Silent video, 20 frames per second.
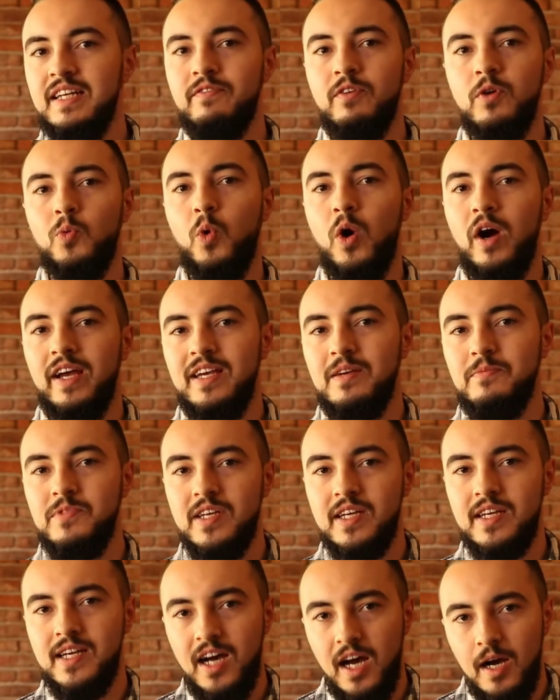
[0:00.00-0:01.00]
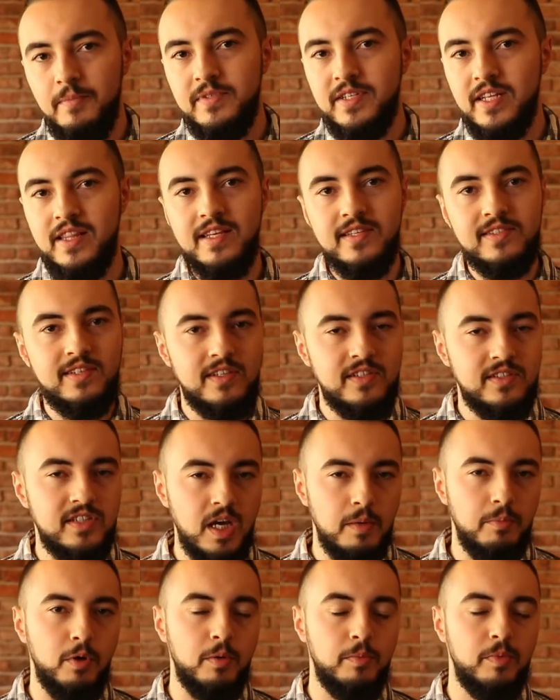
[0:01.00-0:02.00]
even want him to come to this
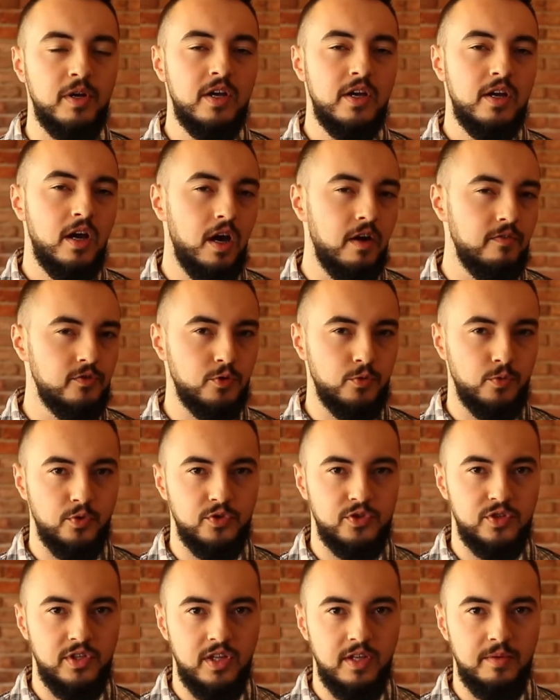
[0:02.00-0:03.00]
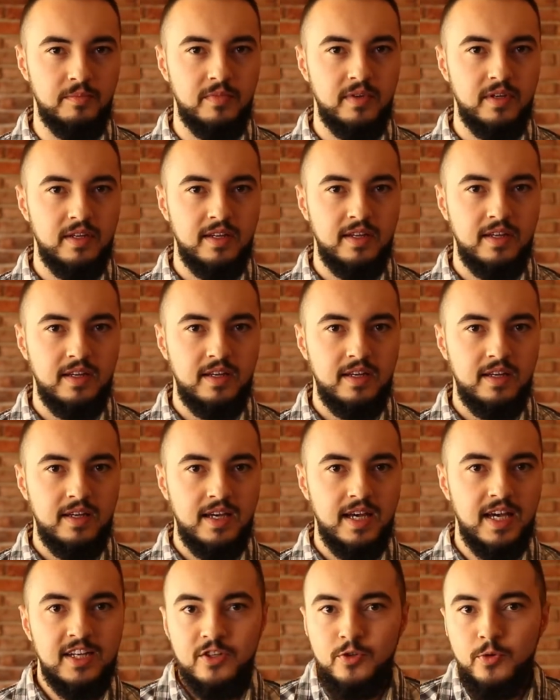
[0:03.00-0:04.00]
suburb of Jerusalem.
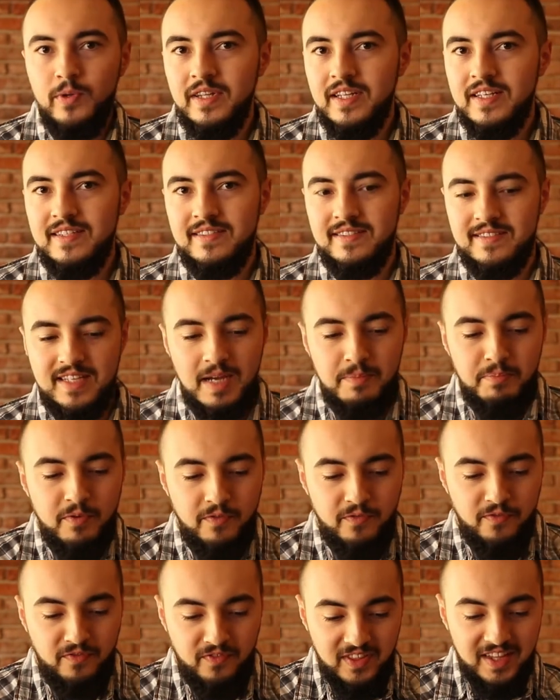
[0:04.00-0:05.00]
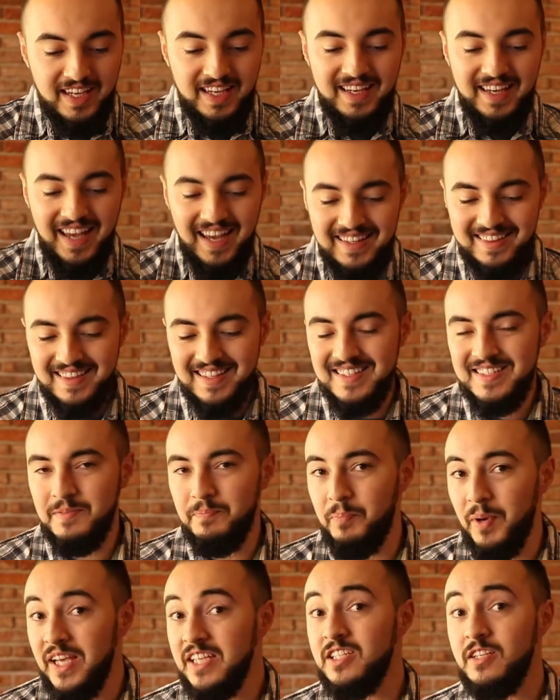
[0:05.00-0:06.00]
And doing this type of thing at this
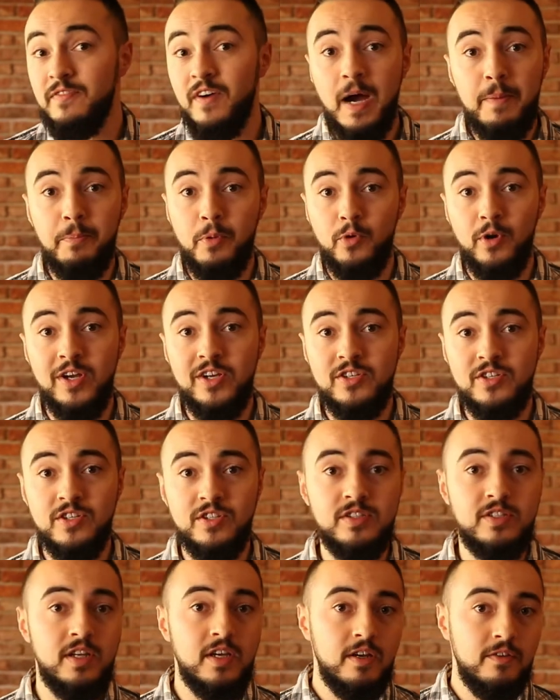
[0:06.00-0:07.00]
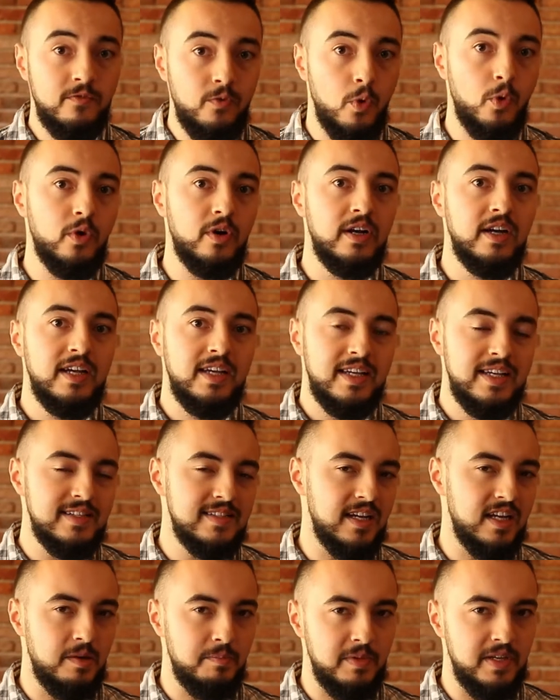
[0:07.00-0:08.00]
base of operations for his
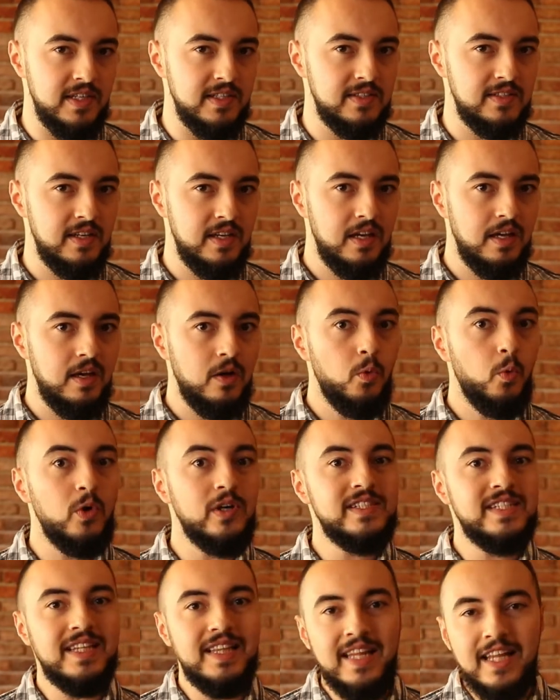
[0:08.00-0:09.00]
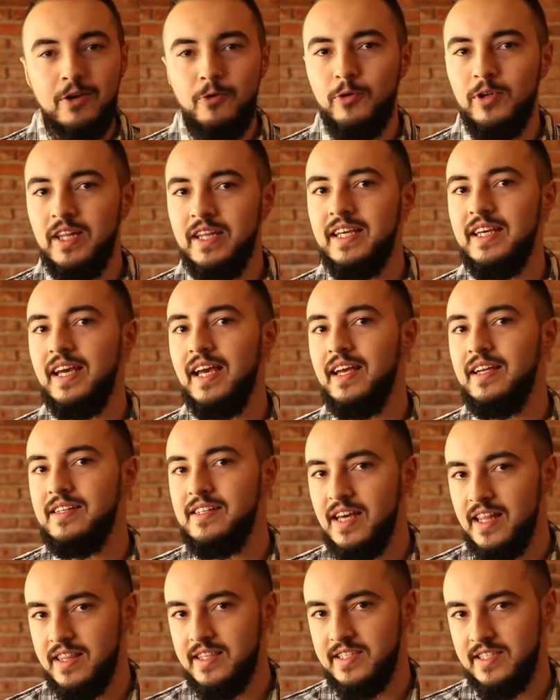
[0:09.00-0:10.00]
enemies was literally a
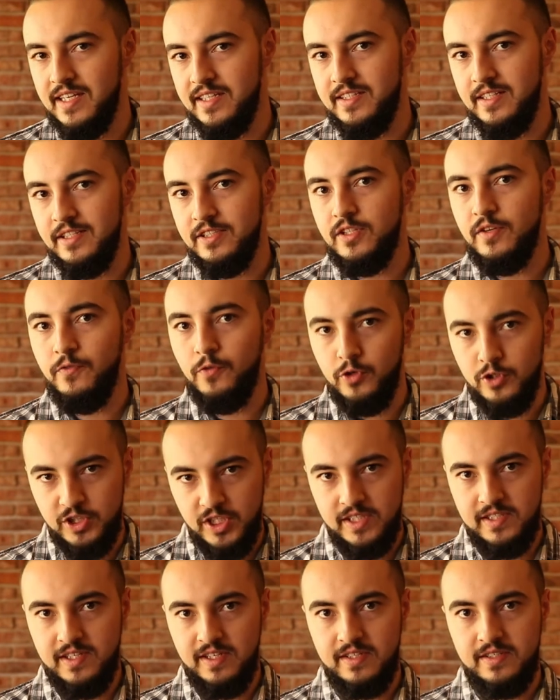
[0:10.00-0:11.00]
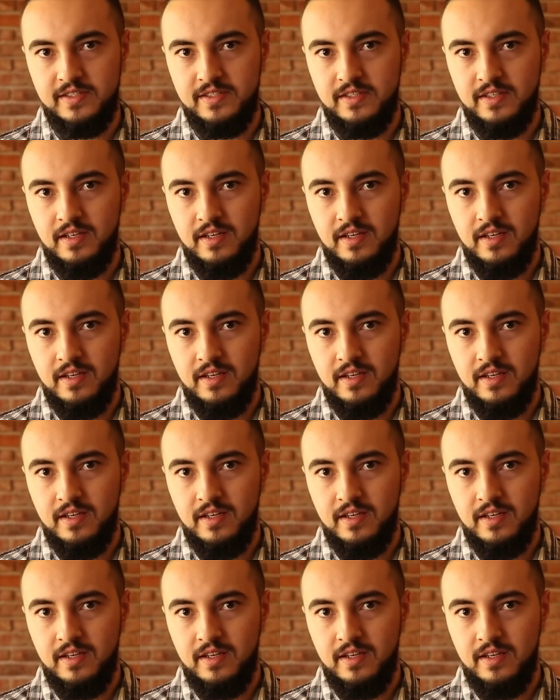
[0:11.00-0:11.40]
death sentence for Jesus.